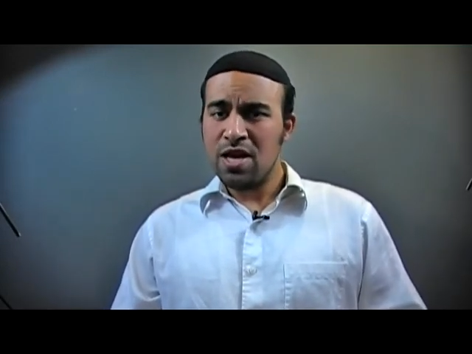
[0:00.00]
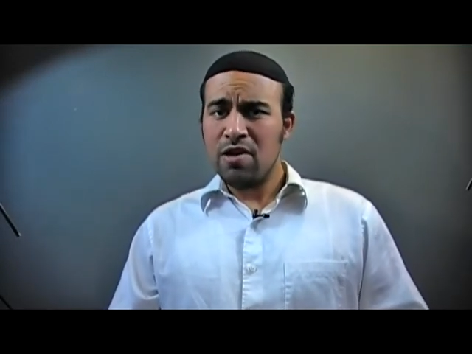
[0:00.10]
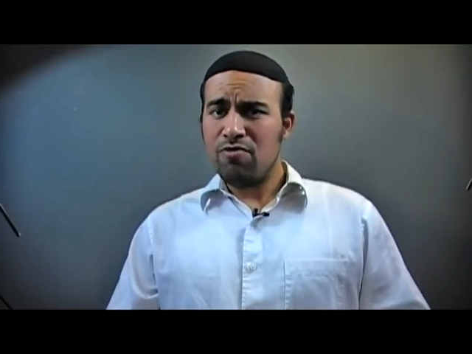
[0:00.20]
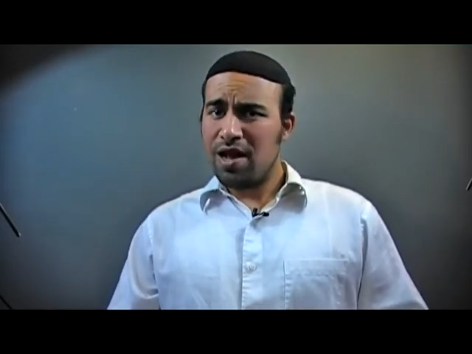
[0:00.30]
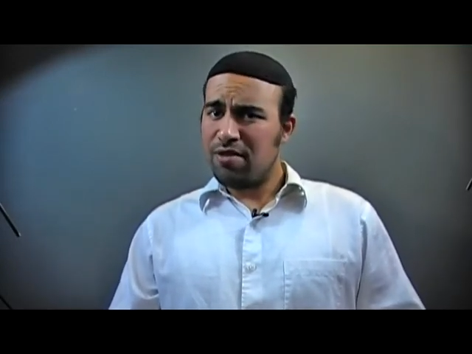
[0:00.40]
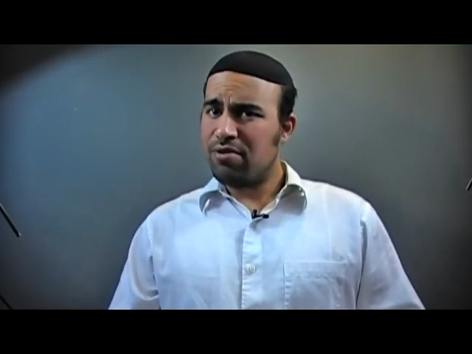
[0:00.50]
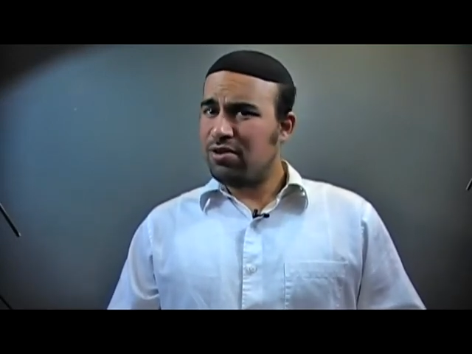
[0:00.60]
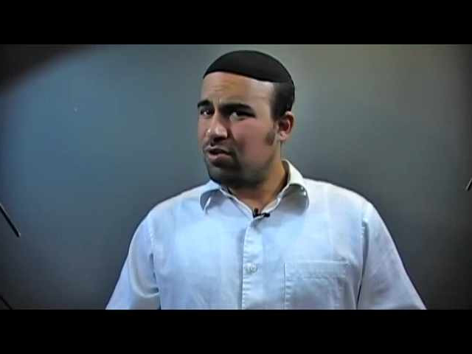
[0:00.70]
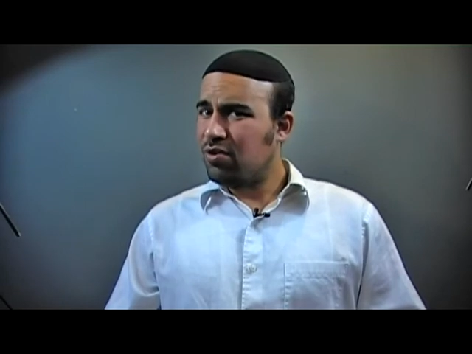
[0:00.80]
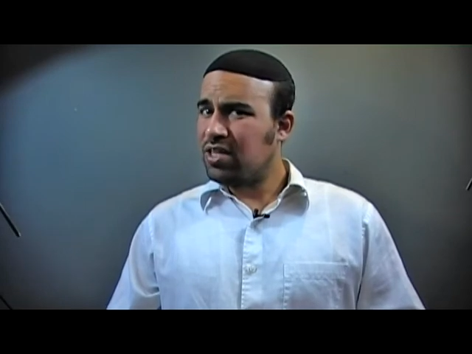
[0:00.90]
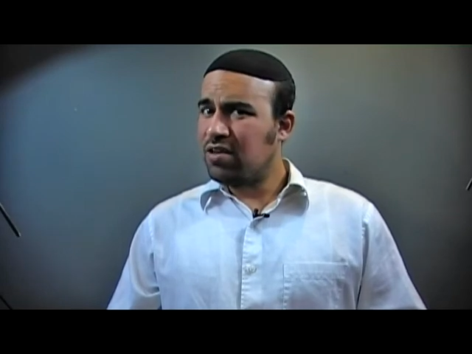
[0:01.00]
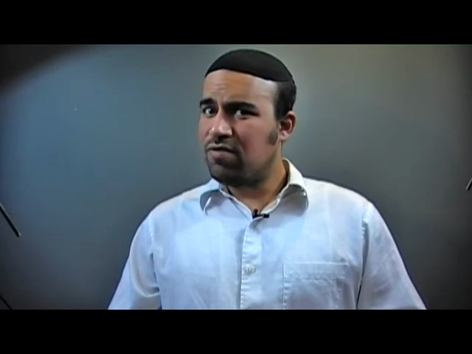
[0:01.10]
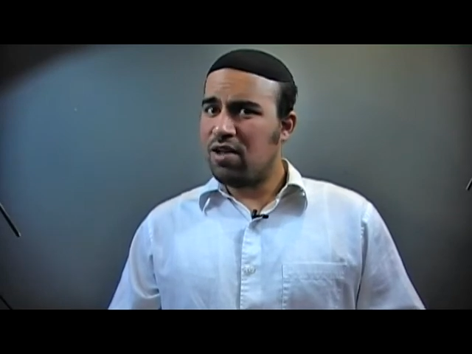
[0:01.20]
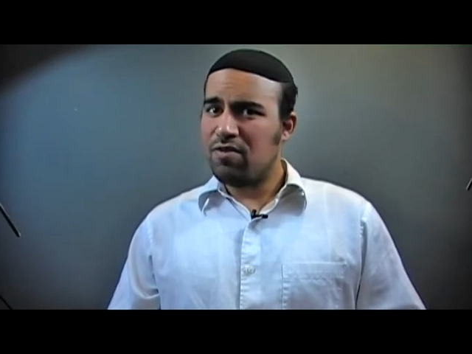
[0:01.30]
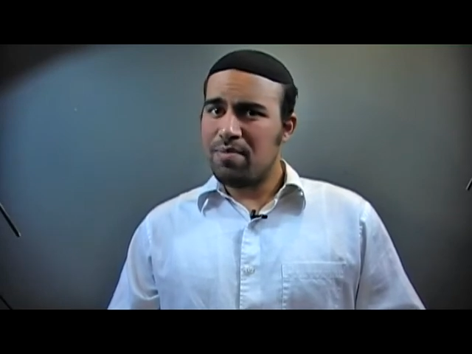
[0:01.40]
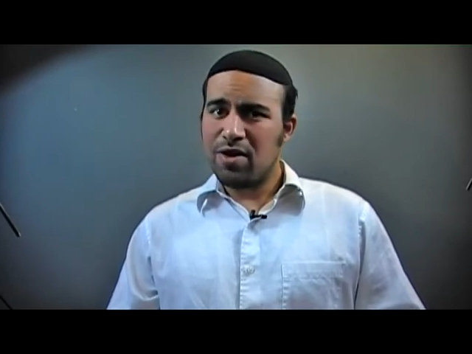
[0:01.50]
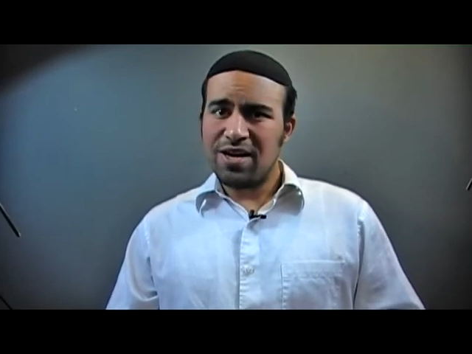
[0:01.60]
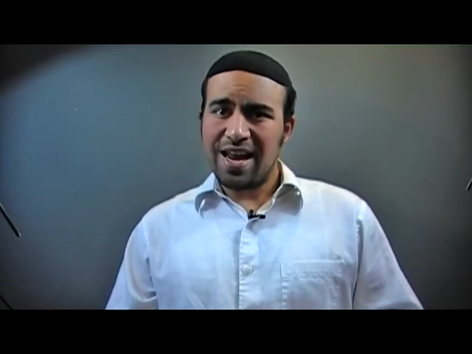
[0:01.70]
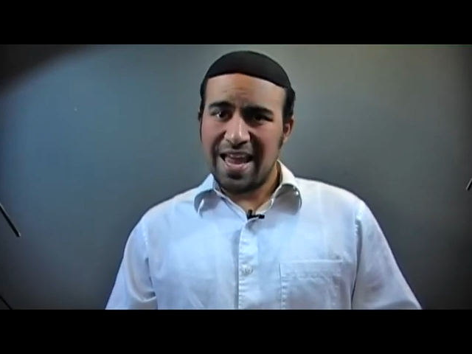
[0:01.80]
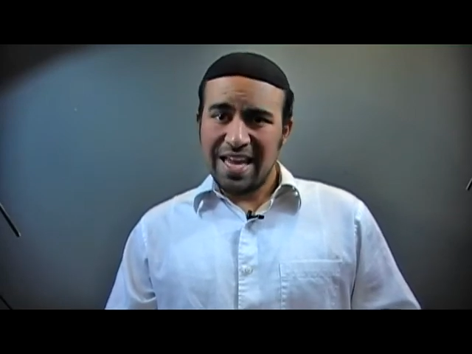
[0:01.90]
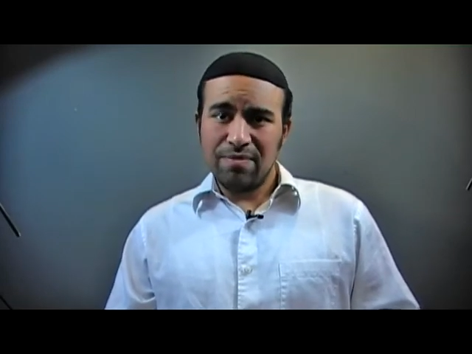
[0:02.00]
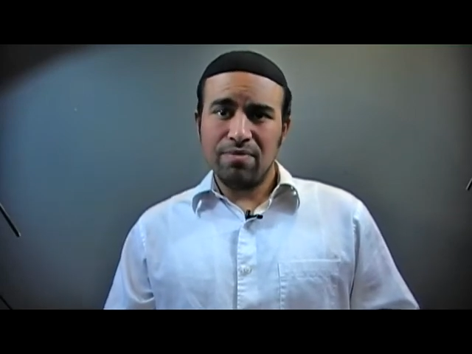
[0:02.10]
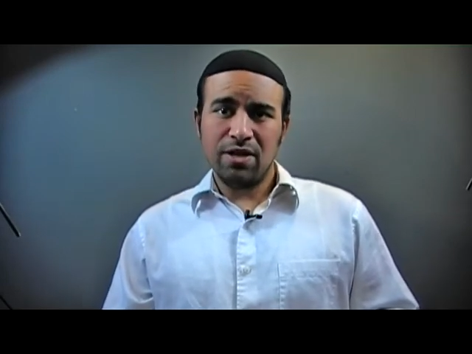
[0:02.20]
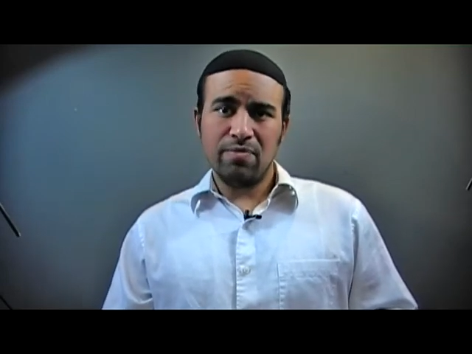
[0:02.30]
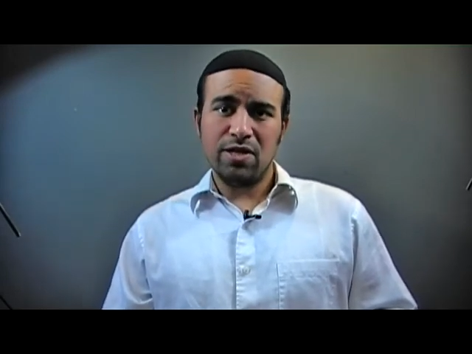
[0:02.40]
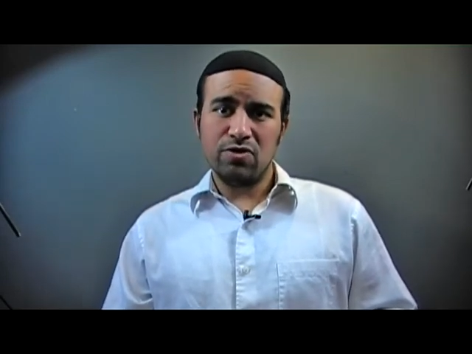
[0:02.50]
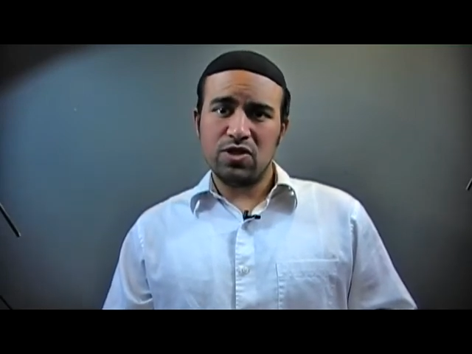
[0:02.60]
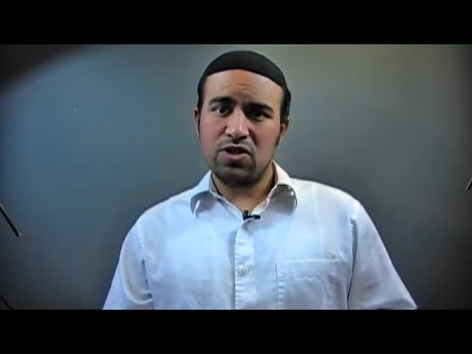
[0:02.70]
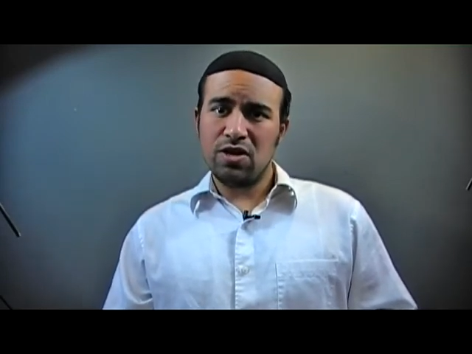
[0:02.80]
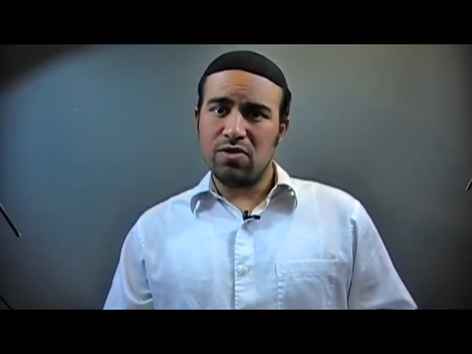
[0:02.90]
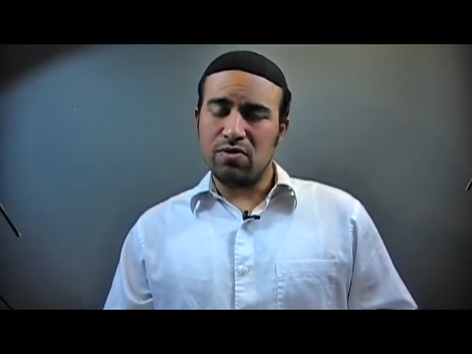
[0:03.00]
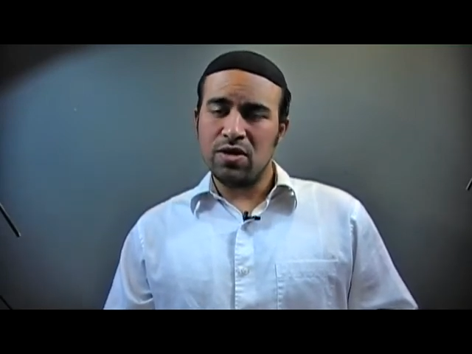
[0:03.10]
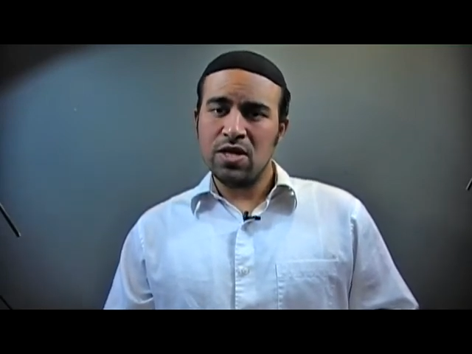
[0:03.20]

Rather, it will only involve about an 8-millimeter stone.